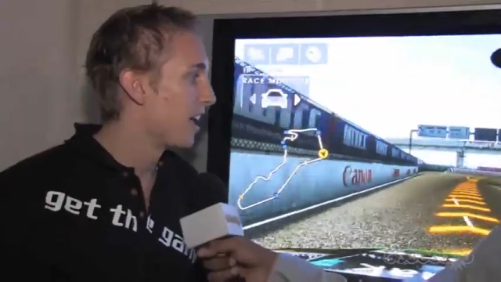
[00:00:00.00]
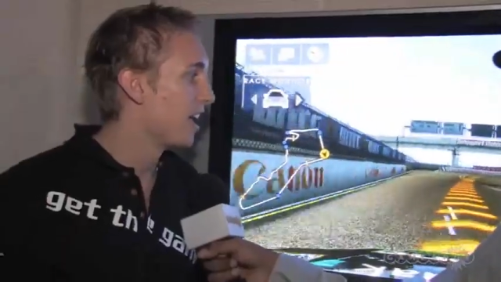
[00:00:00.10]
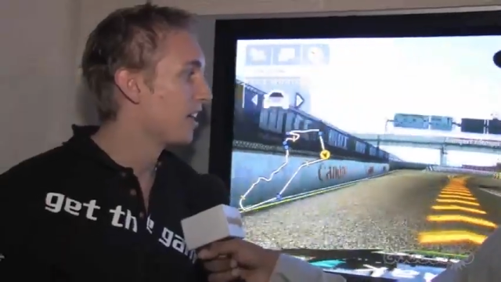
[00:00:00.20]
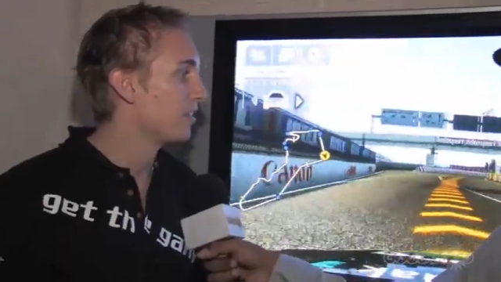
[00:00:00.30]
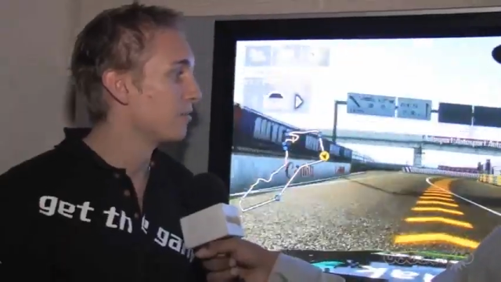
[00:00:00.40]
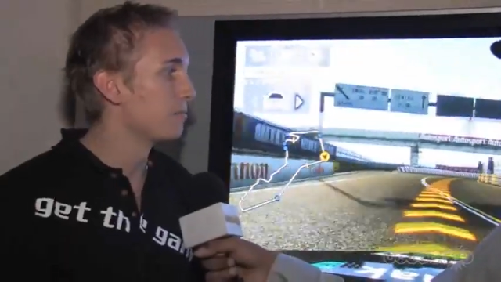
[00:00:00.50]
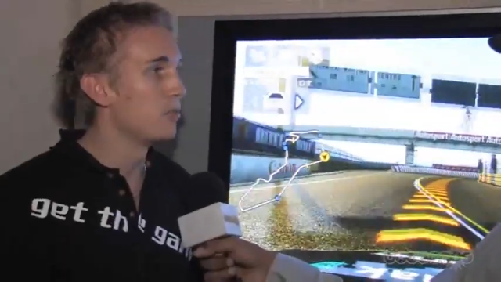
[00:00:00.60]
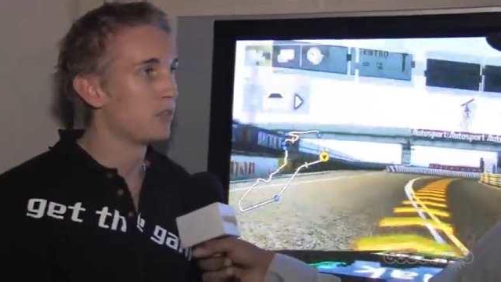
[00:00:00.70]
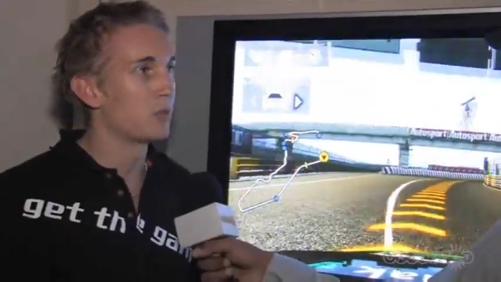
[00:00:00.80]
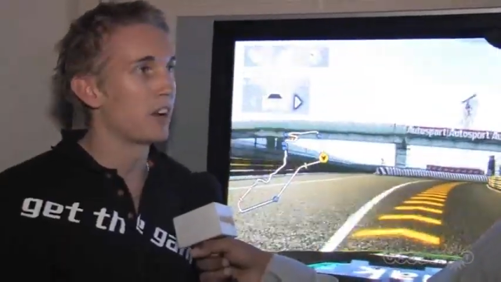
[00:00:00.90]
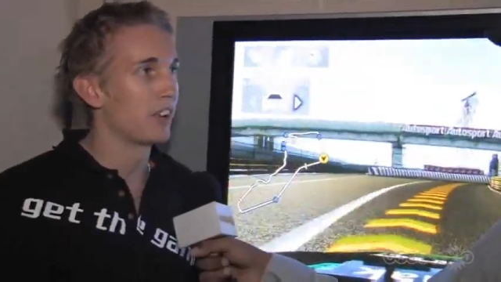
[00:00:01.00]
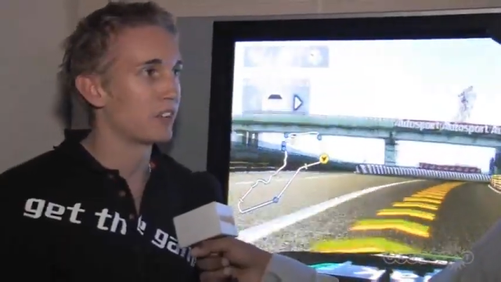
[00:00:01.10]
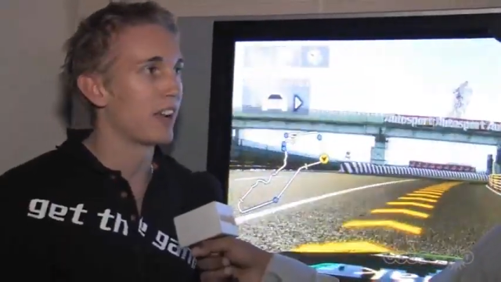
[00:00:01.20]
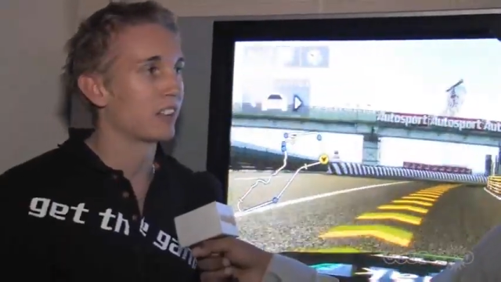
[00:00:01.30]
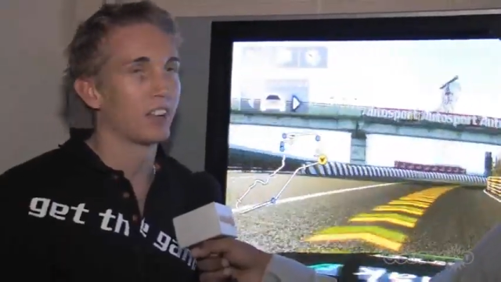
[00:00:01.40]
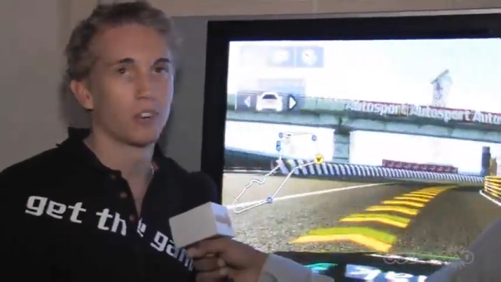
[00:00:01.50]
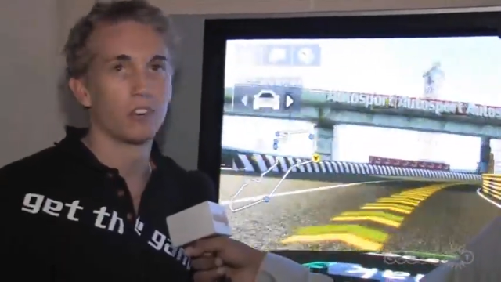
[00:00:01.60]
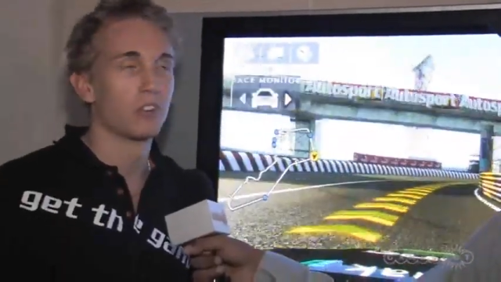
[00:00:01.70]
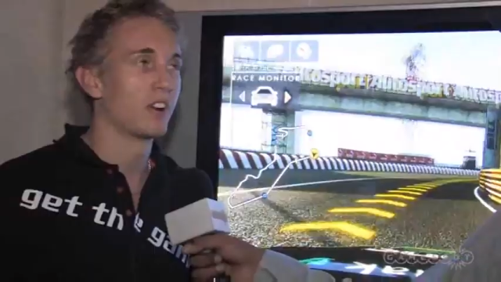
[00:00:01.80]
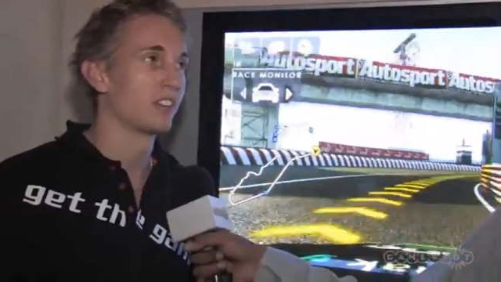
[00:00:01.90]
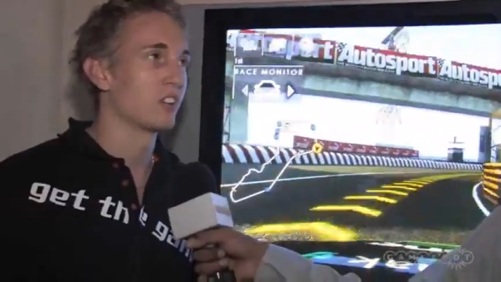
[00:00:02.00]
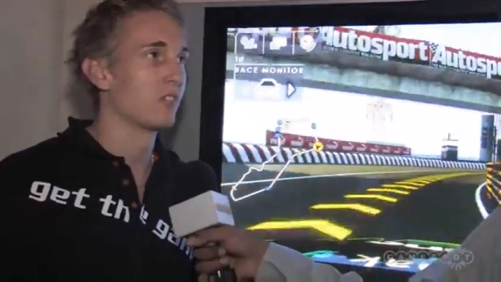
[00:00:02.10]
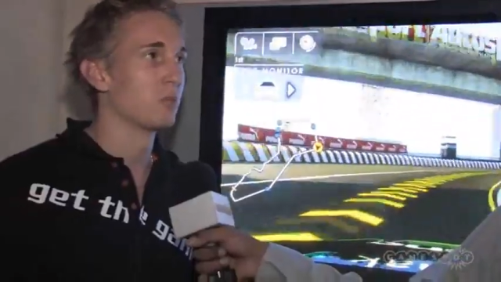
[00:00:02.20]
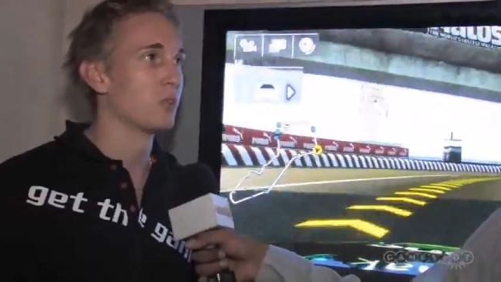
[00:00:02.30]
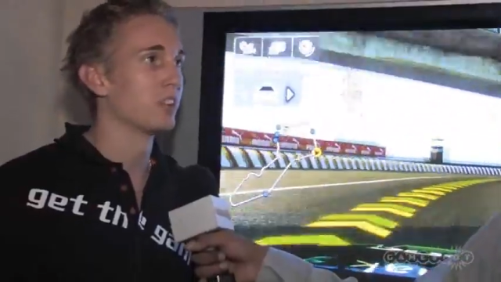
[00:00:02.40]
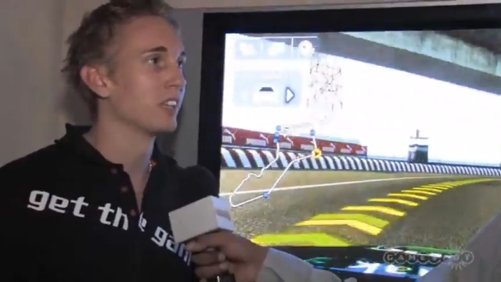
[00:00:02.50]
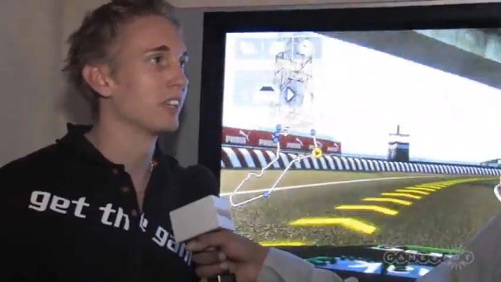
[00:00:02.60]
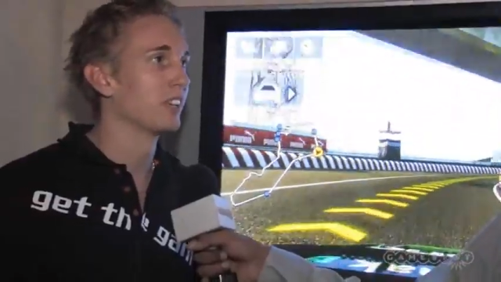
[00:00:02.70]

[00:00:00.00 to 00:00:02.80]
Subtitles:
and move your way around the track like a real race driver would.